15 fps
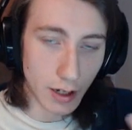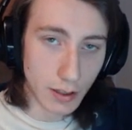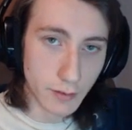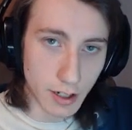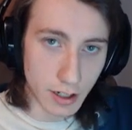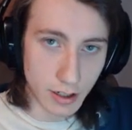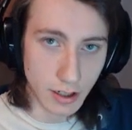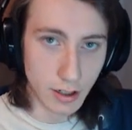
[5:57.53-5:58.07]
the
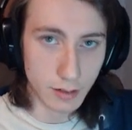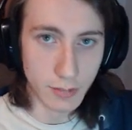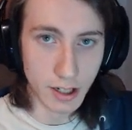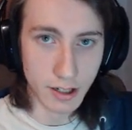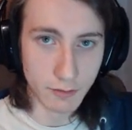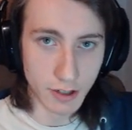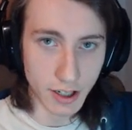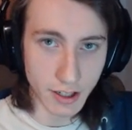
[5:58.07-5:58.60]
variant of my
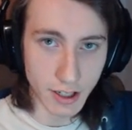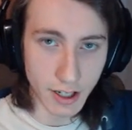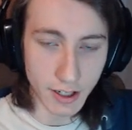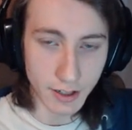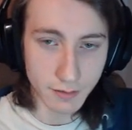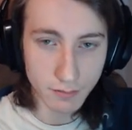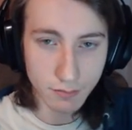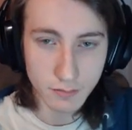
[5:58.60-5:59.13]
written guide
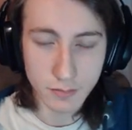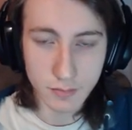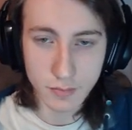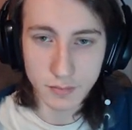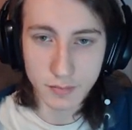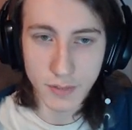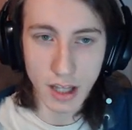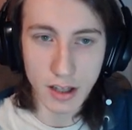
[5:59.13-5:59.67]

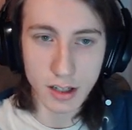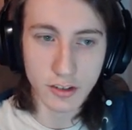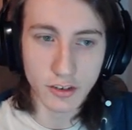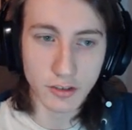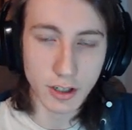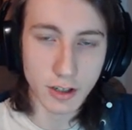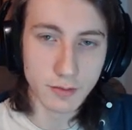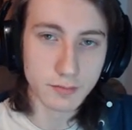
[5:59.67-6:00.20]
down there as
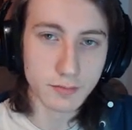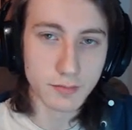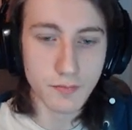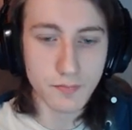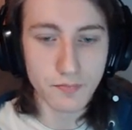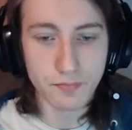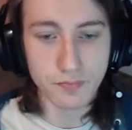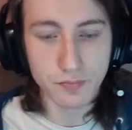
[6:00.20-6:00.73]
well.
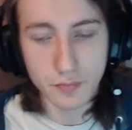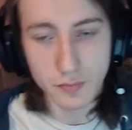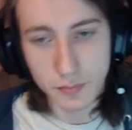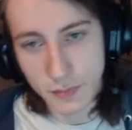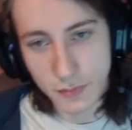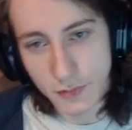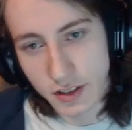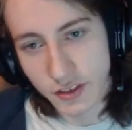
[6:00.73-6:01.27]

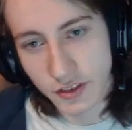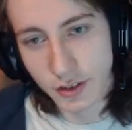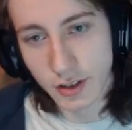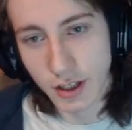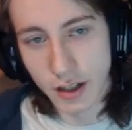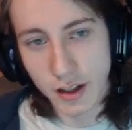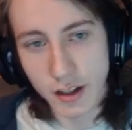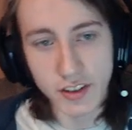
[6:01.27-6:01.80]
So yeah,
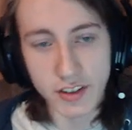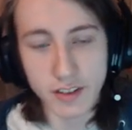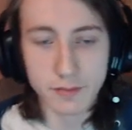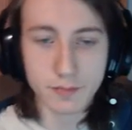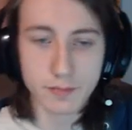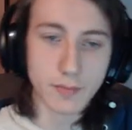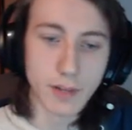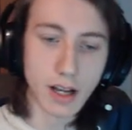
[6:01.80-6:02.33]
that's it.
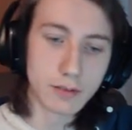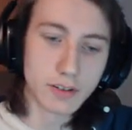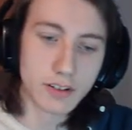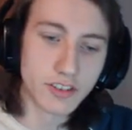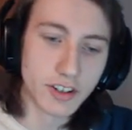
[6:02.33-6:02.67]
I want to say